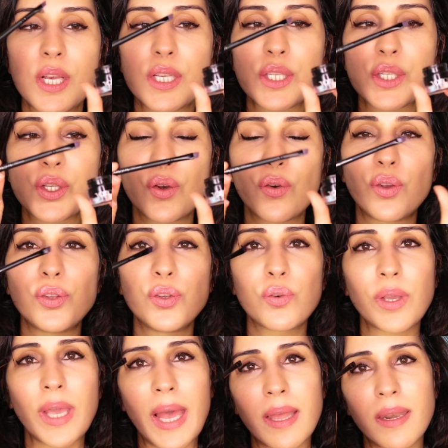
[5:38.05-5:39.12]
So you
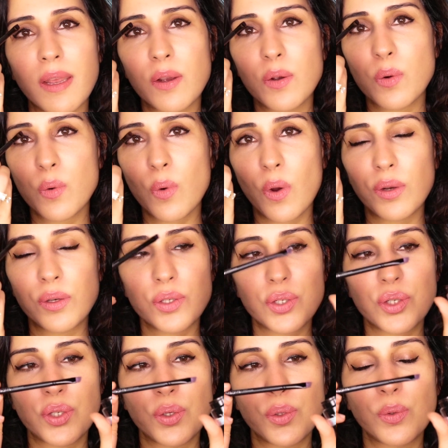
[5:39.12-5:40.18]
can go on
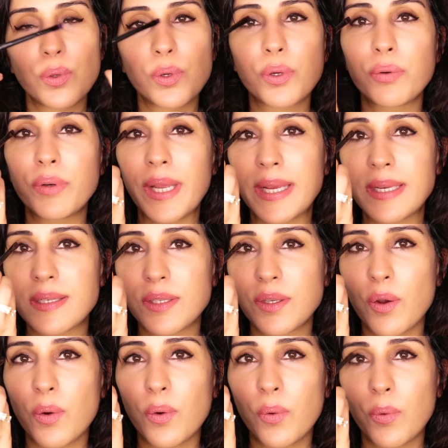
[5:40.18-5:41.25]
to create
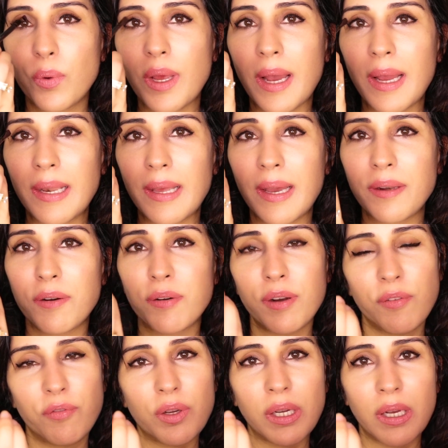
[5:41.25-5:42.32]
your own eyeliner
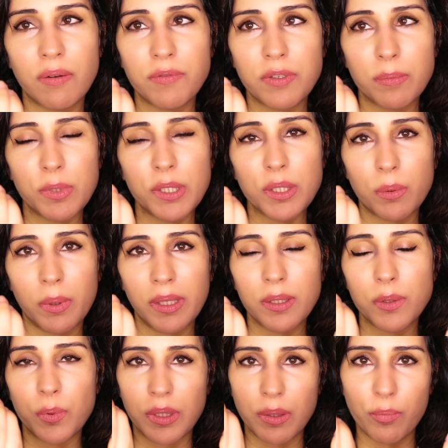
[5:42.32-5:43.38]
if you're comfortable doing
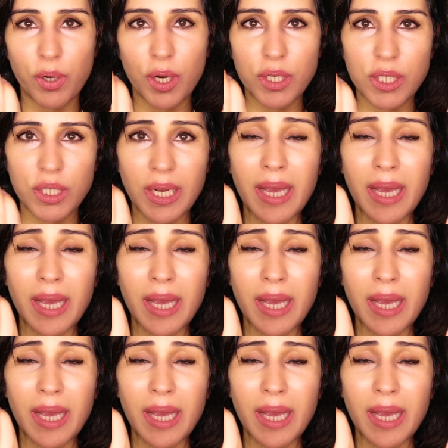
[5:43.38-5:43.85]
it with a brush.